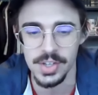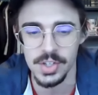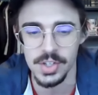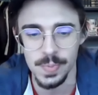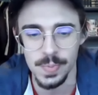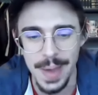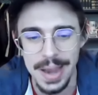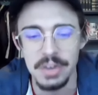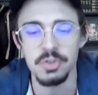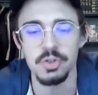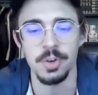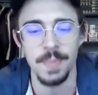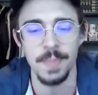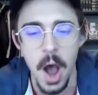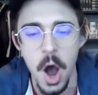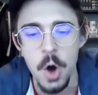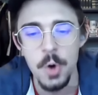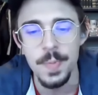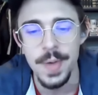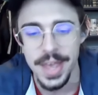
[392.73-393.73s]
Spectrum
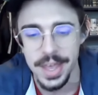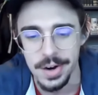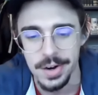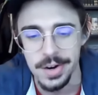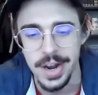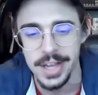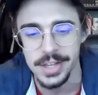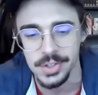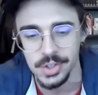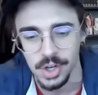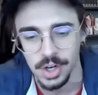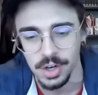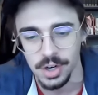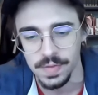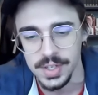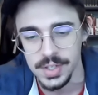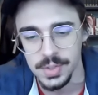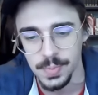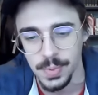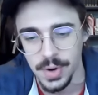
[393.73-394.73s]
Home Internet
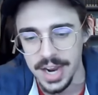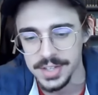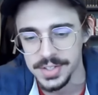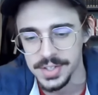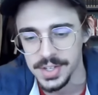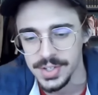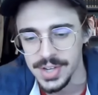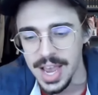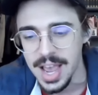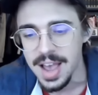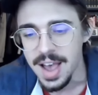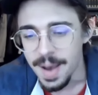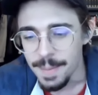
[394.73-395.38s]
service prices